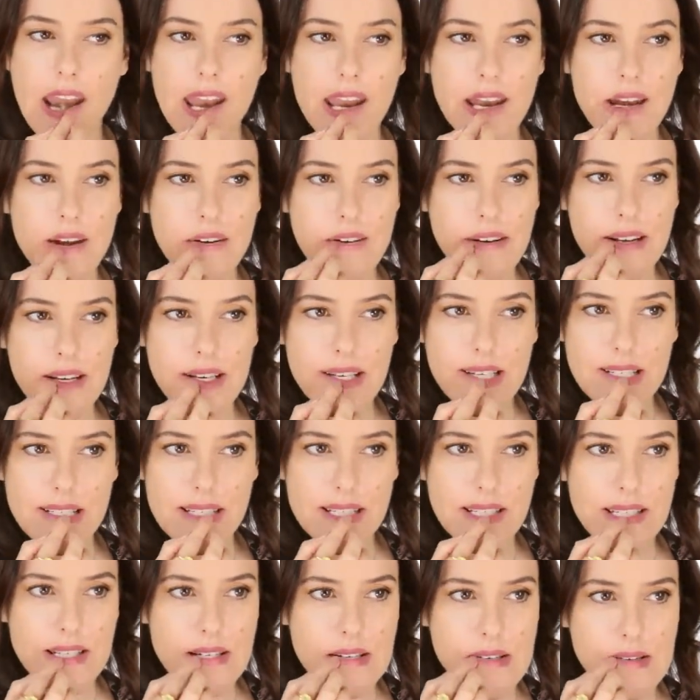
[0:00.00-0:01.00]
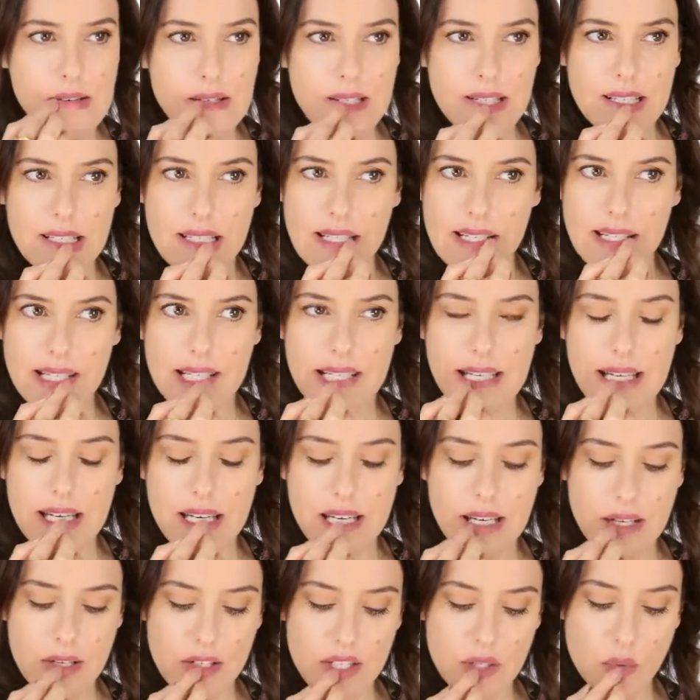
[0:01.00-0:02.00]
And then I realised that they're all
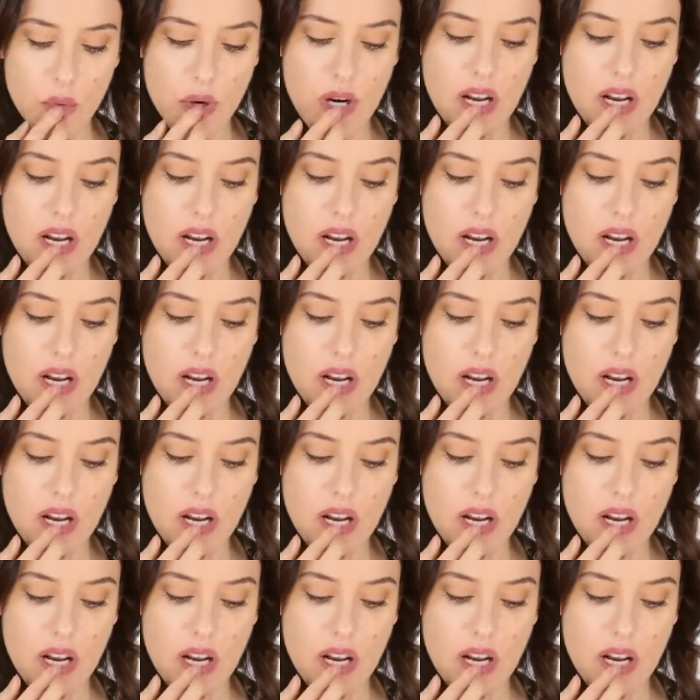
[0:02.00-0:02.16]
discontinued.